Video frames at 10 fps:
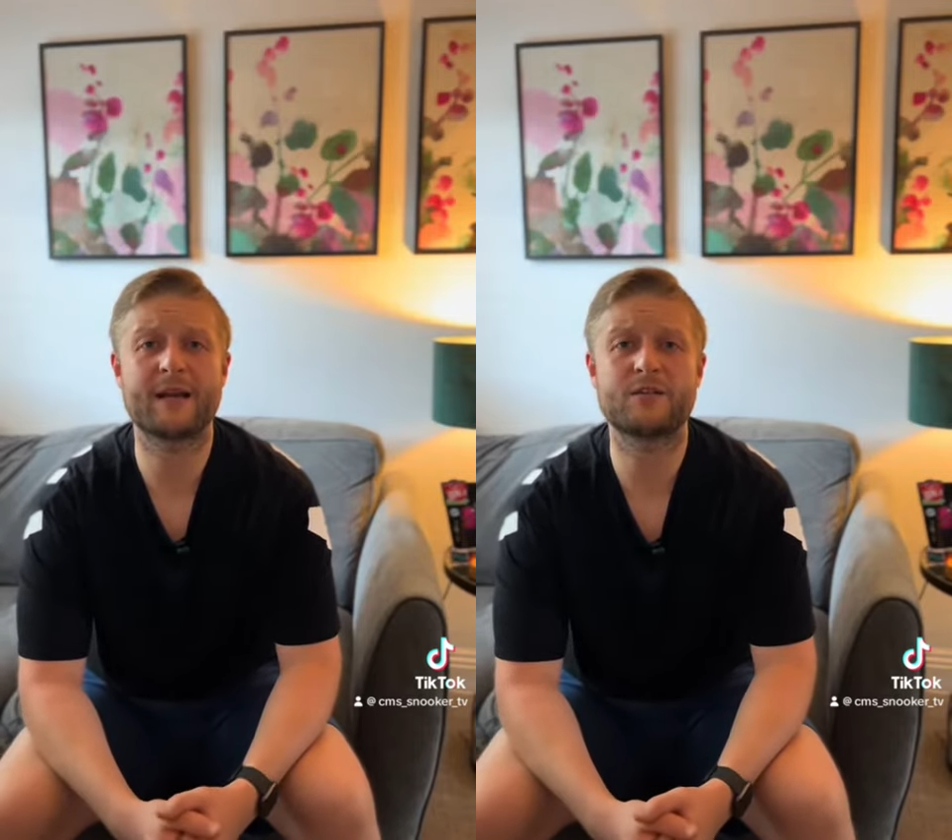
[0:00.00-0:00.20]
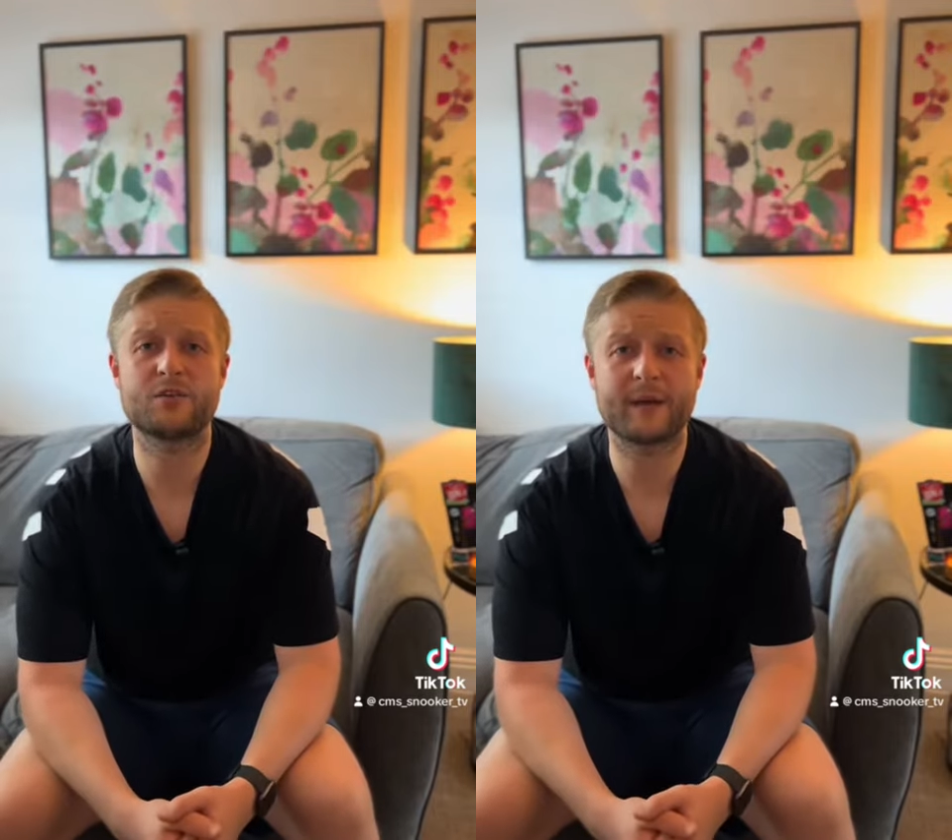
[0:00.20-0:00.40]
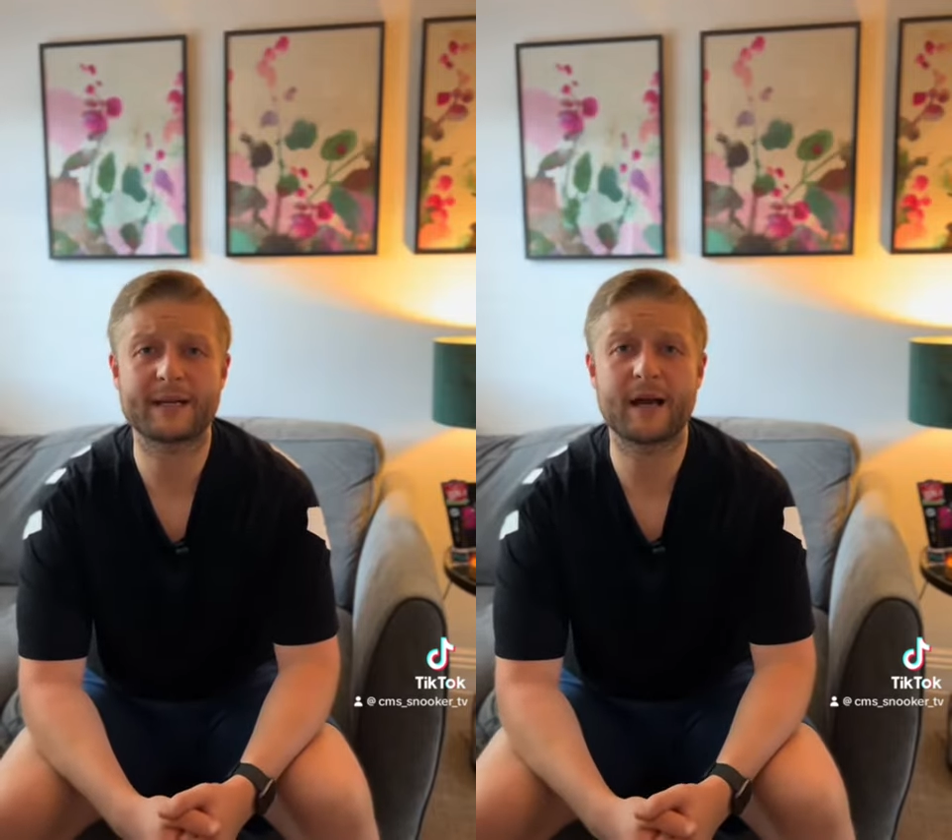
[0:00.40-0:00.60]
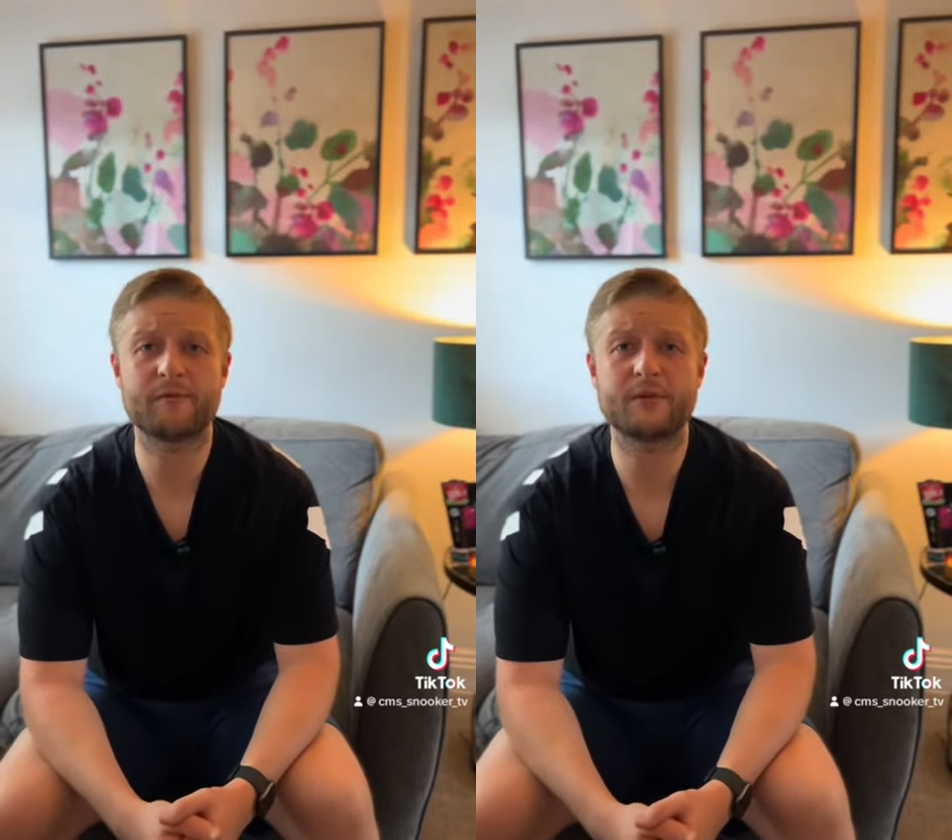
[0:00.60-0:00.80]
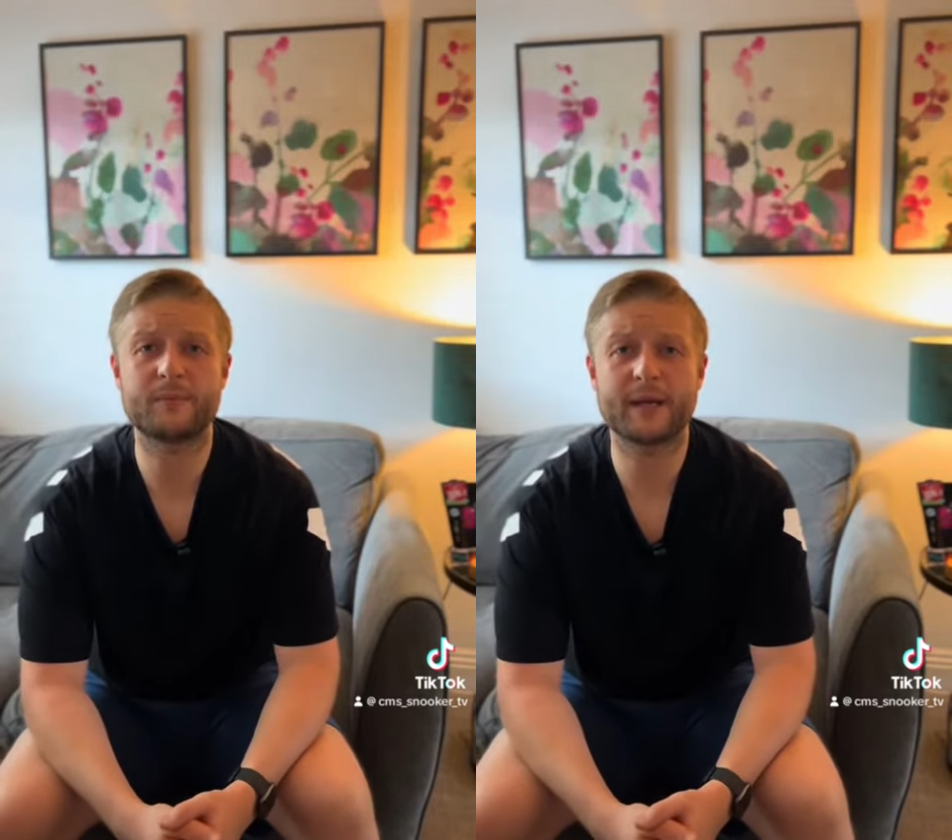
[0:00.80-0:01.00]
Allen to win
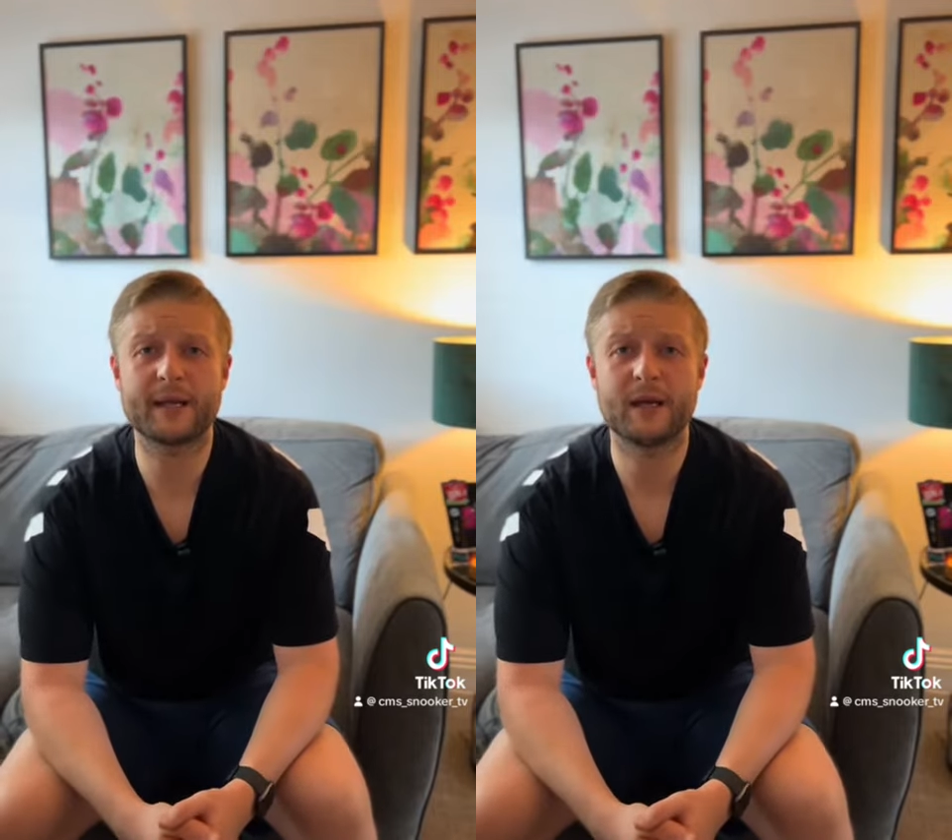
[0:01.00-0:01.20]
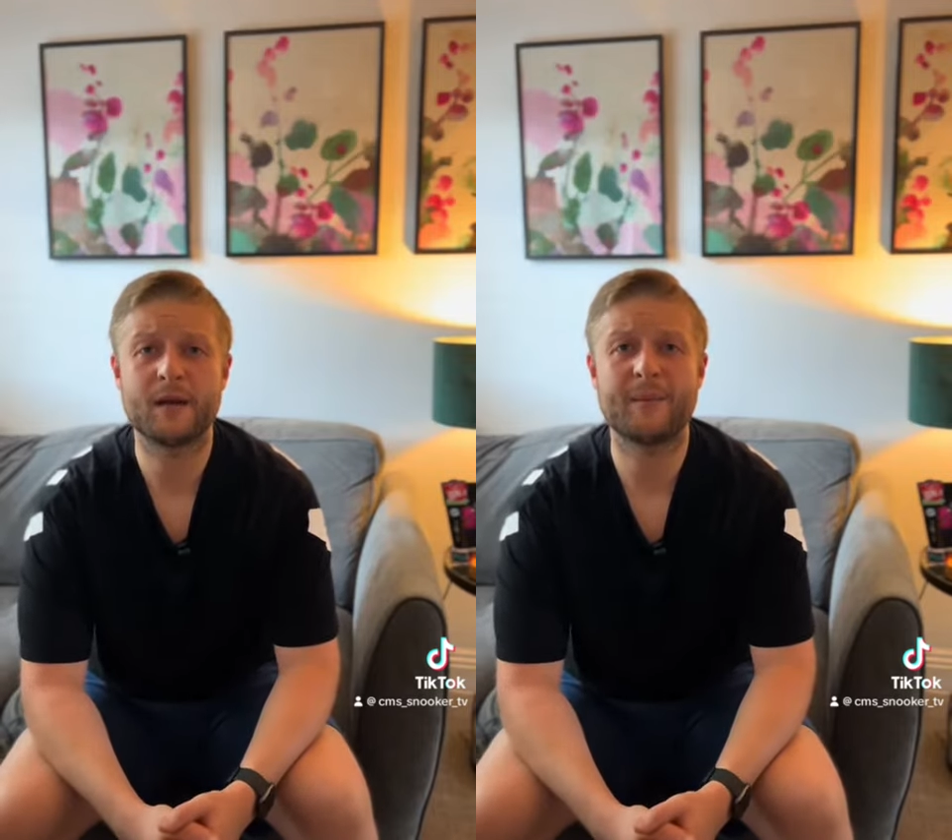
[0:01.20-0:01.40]
comfortably,